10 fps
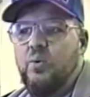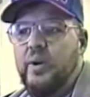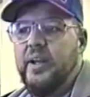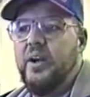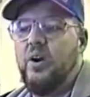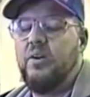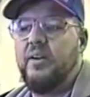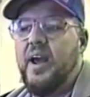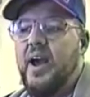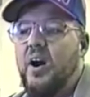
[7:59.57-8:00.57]
We are
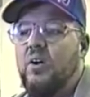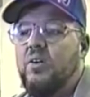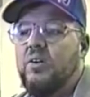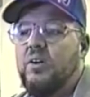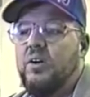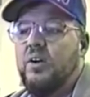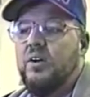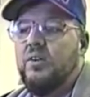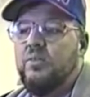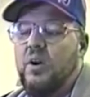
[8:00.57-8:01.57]
now
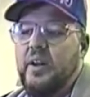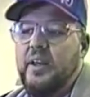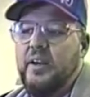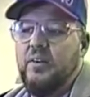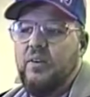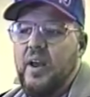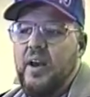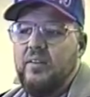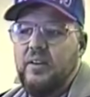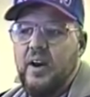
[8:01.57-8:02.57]
running around